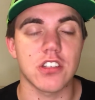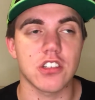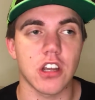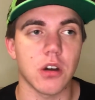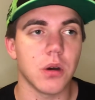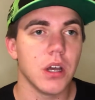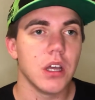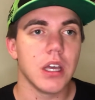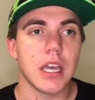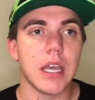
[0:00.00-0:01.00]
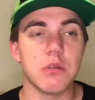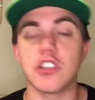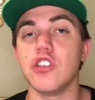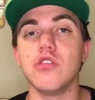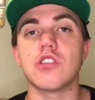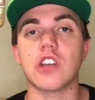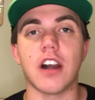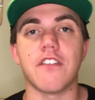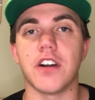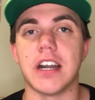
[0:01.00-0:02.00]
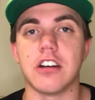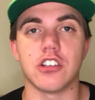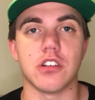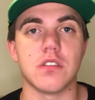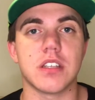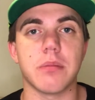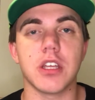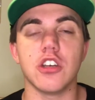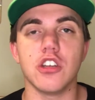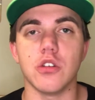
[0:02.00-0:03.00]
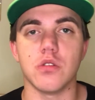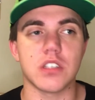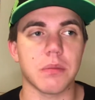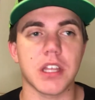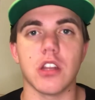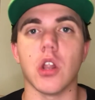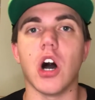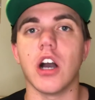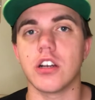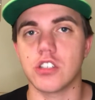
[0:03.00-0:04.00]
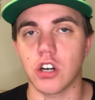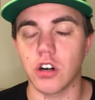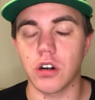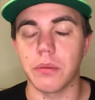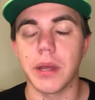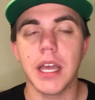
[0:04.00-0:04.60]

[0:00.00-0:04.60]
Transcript: So it was a new start for Erik Jones, something new, something long term.